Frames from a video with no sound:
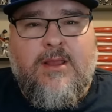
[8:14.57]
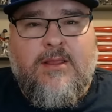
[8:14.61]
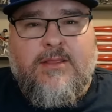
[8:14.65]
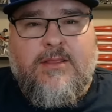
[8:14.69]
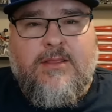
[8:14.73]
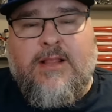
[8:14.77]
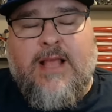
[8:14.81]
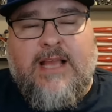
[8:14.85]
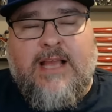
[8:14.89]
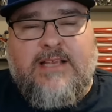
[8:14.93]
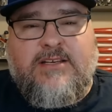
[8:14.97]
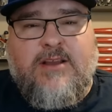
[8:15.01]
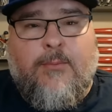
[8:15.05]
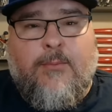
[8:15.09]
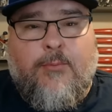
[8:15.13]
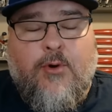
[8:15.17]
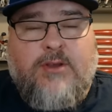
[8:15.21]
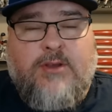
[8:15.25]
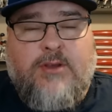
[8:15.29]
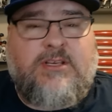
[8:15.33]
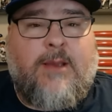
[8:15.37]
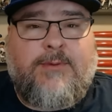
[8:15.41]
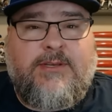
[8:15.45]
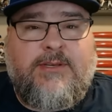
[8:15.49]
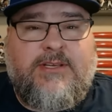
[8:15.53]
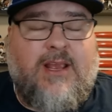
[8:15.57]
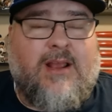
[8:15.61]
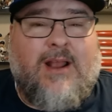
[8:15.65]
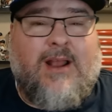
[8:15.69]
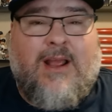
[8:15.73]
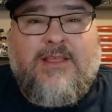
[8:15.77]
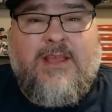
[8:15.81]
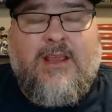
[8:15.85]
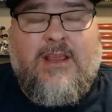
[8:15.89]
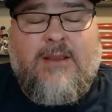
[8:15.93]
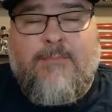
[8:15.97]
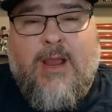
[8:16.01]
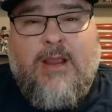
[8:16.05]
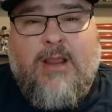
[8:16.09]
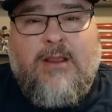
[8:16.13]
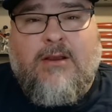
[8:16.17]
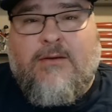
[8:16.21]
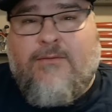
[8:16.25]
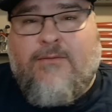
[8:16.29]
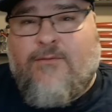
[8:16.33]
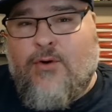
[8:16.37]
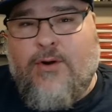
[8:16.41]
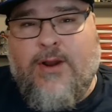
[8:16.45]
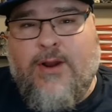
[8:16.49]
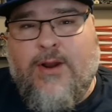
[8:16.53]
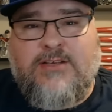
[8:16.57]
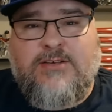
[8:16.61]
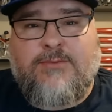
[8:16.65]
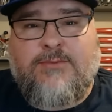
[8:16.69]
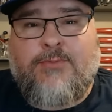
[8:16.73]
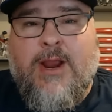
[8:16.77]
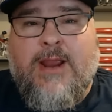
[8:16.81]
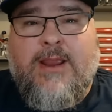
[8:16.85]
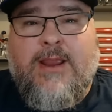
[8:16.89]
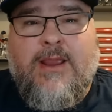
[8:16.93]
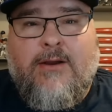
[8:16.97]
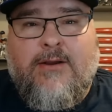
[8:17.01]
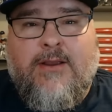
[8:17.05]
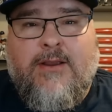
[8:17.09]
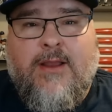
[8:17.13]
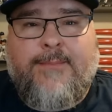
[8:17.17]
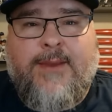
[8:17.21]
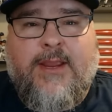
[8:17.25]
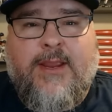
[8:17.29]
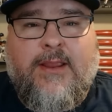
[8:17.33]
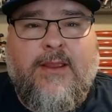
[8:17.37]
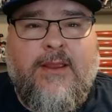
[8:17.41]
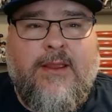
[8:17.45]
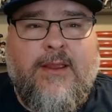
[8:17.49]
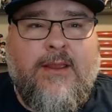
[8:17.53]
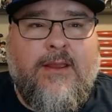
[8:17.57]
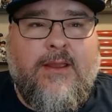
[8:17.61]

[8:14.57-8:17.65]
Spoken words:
The last couple of weeks I've been saying, I think Michael Conforto has a breakout coming.